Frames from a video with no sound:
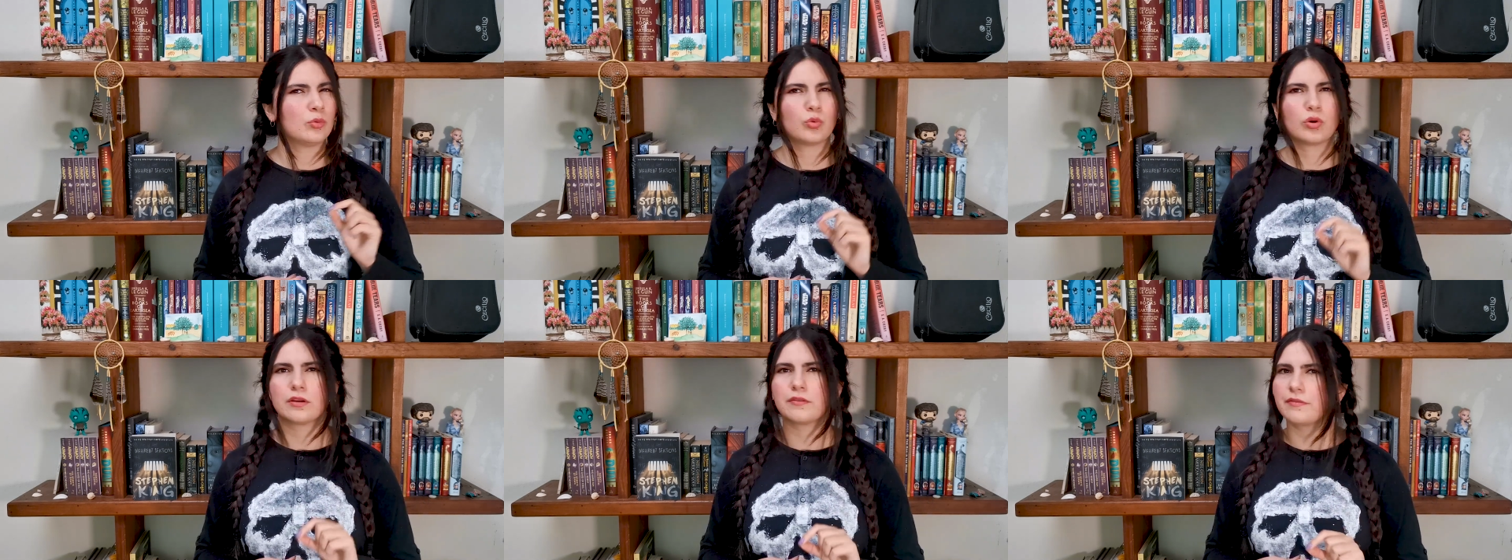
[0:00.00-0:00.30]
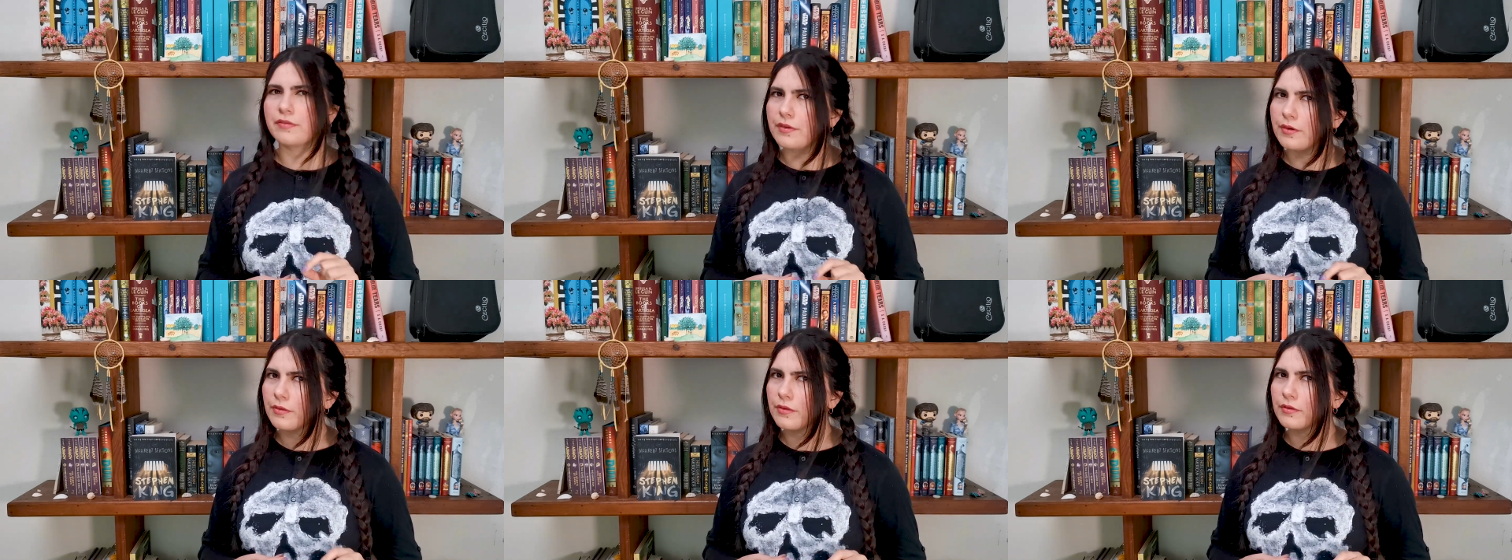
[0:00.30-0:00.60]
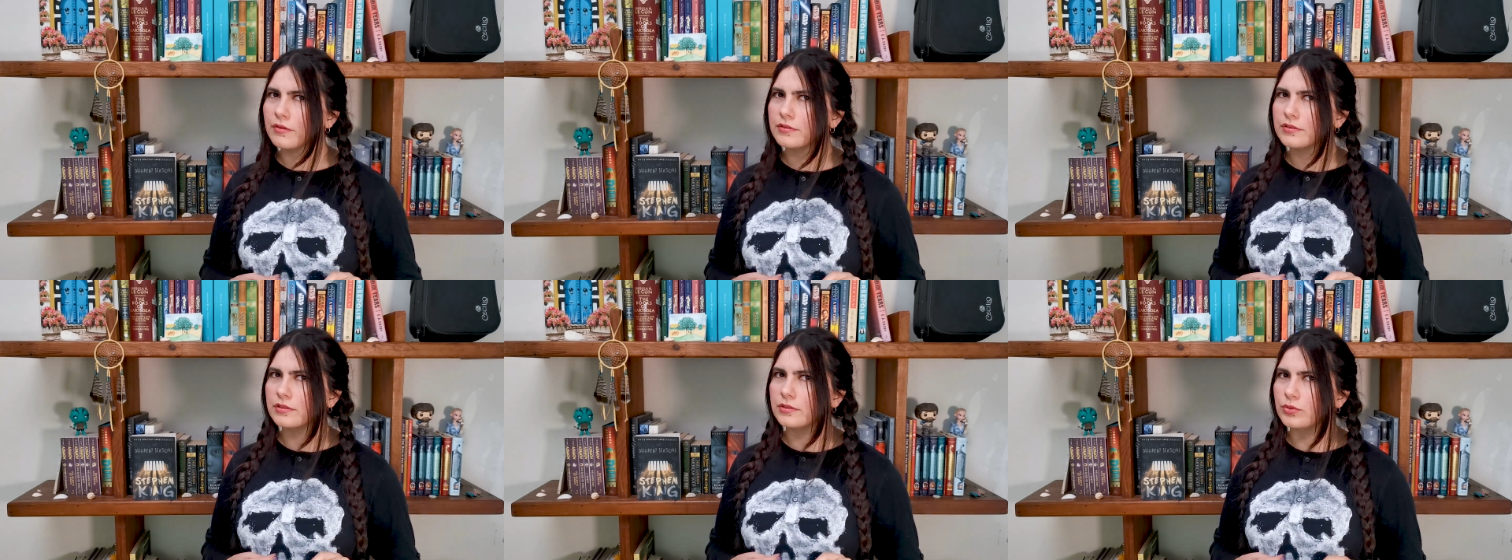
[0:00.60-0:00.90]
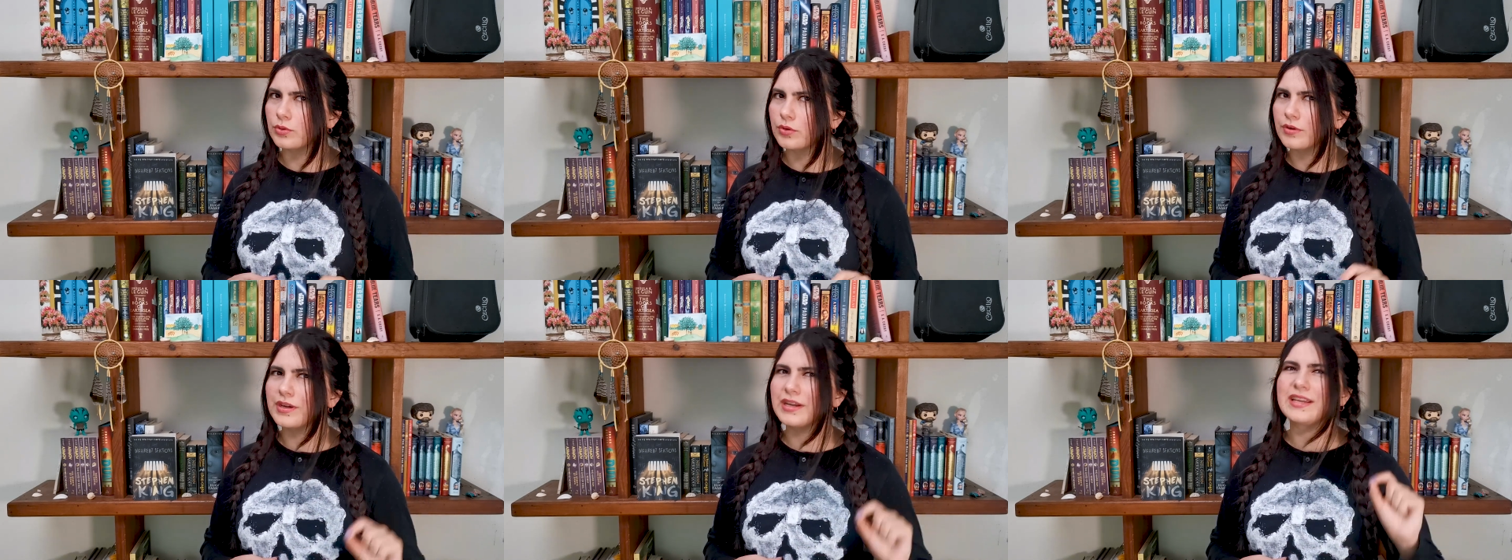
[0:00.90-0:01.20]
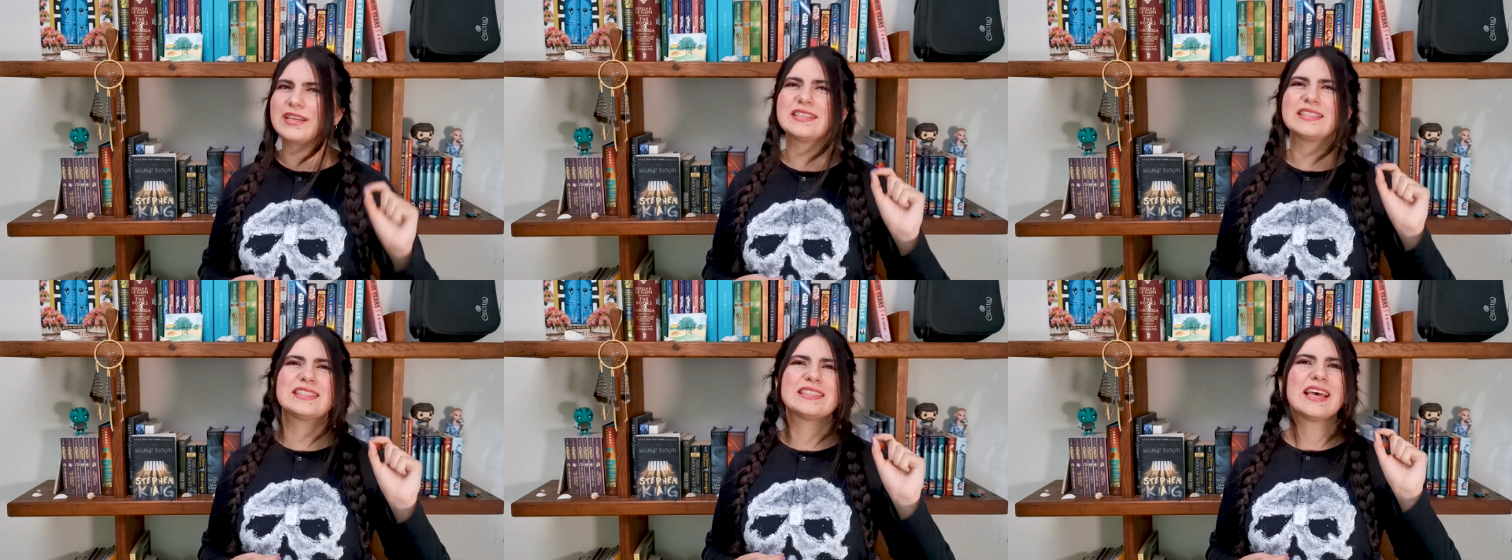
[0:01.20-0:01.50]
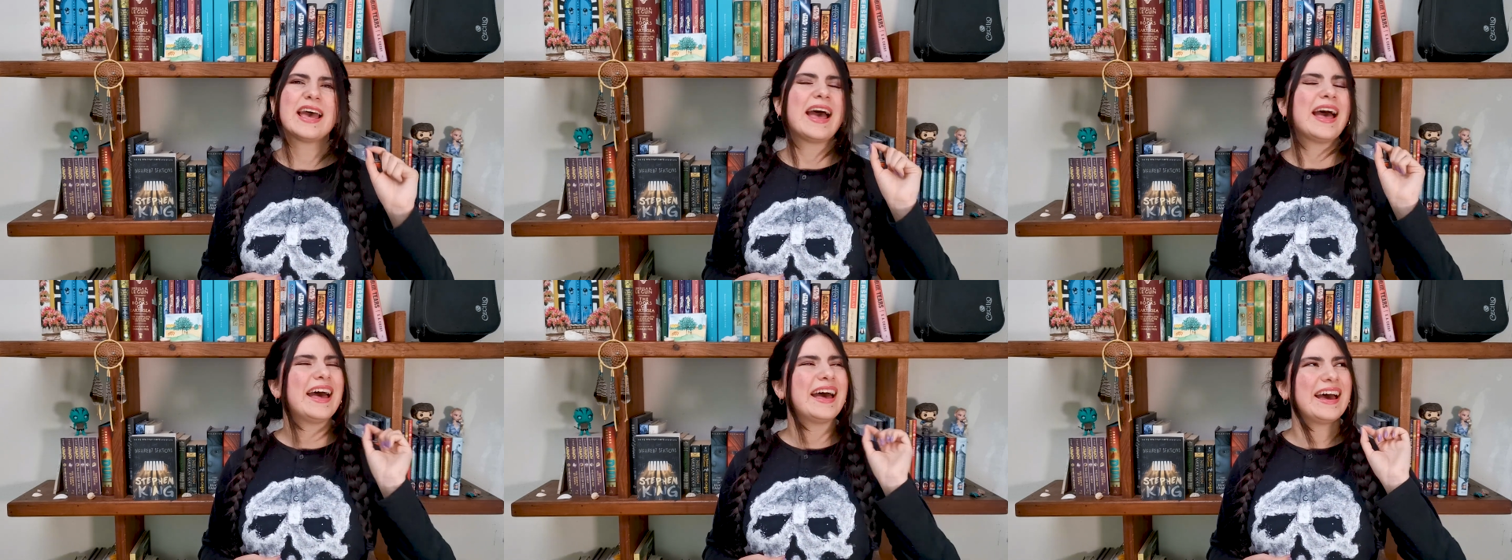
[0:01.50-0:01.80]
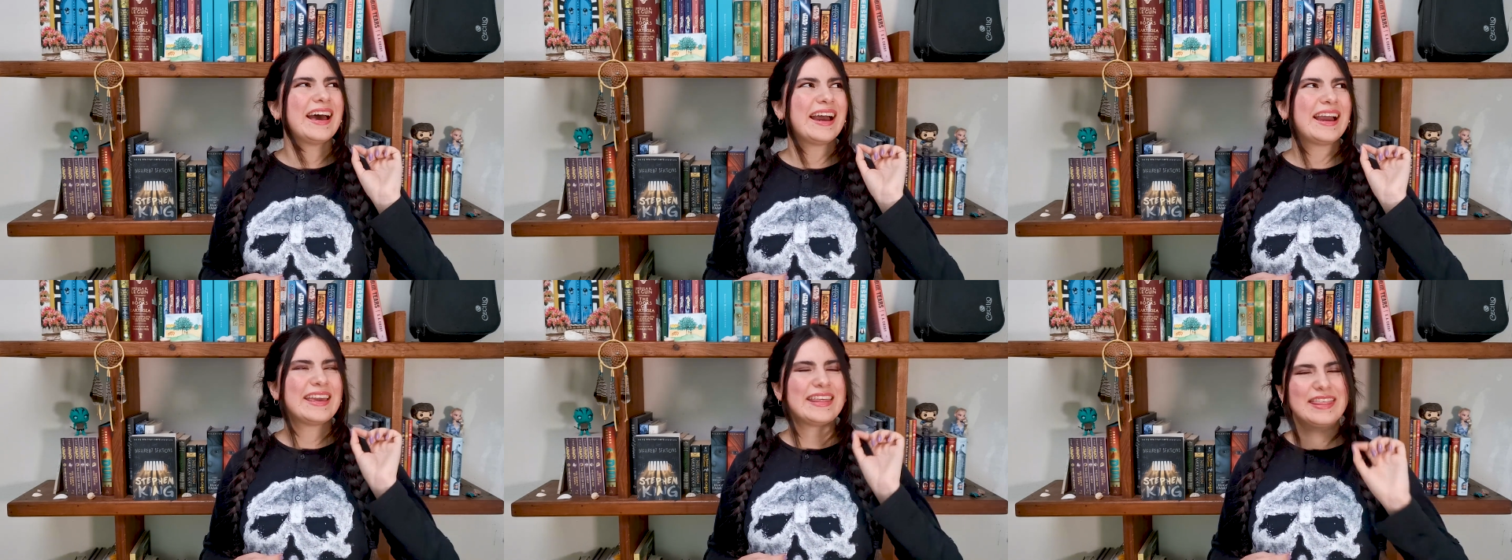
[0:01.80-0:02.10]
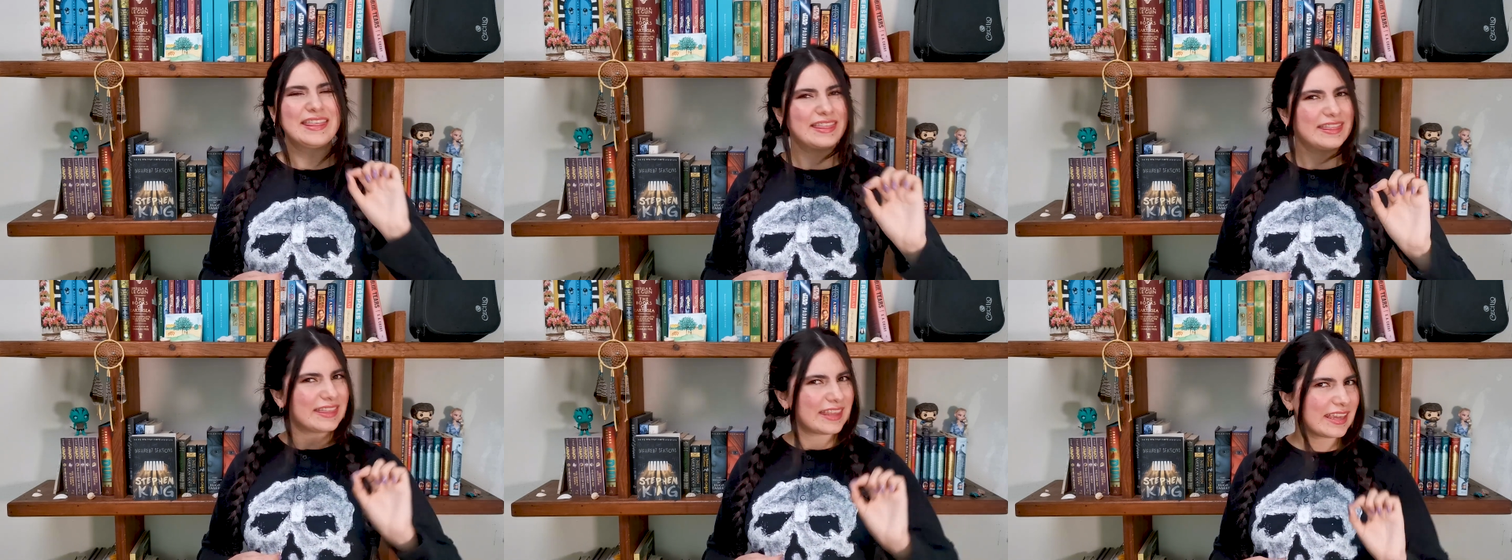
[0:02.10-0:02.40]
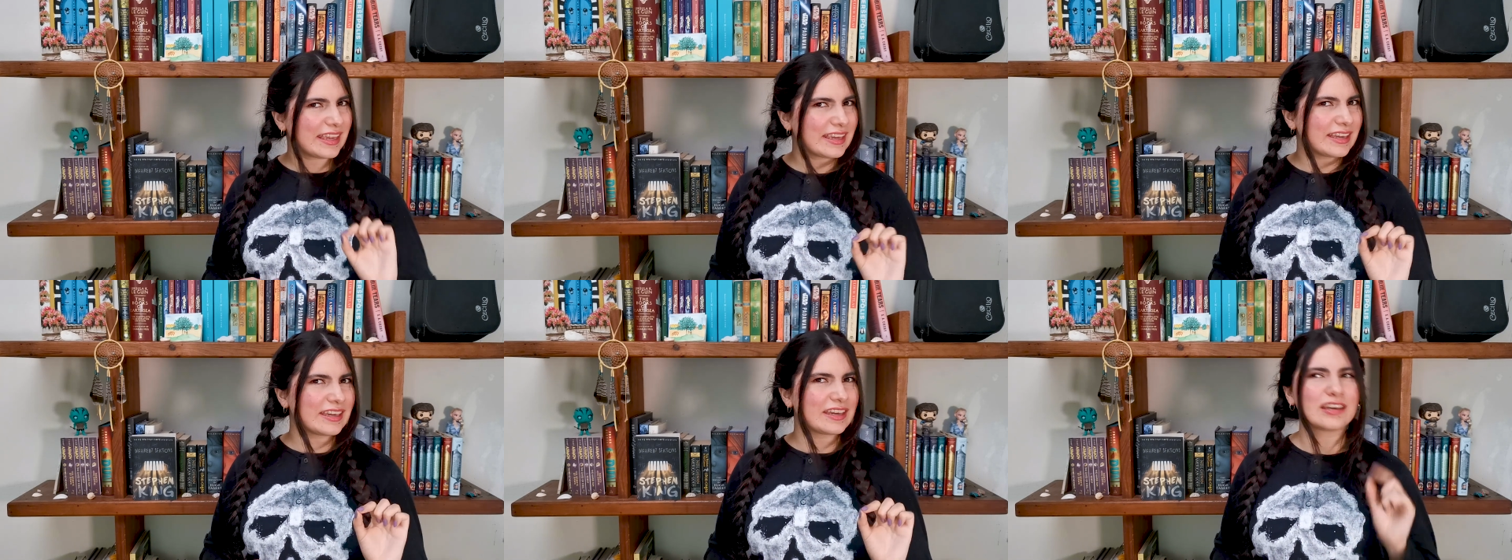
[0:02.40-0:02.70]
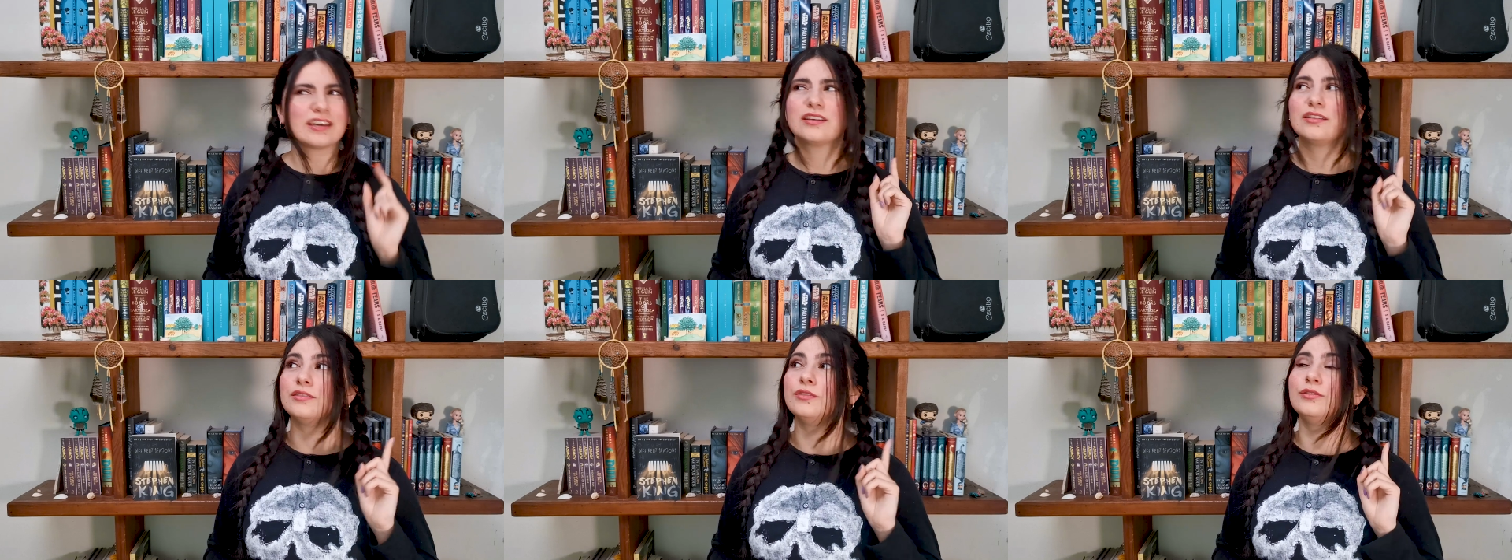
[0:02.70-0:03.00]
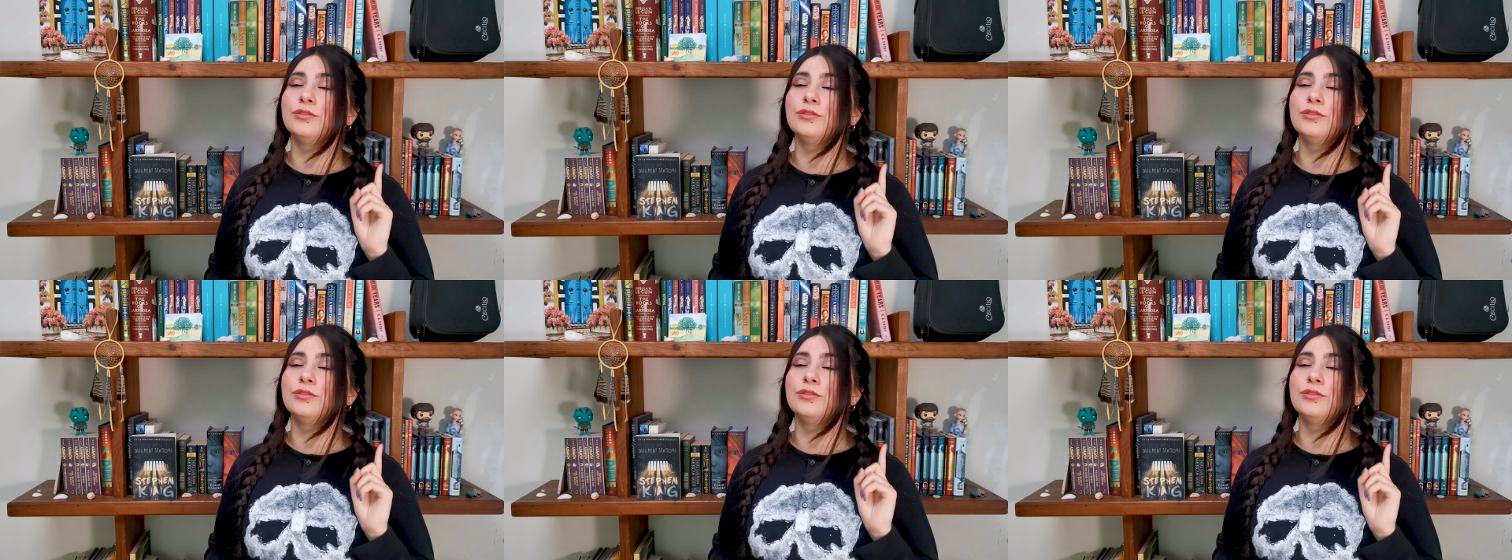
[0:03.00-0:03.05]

in one of the other stories. I think,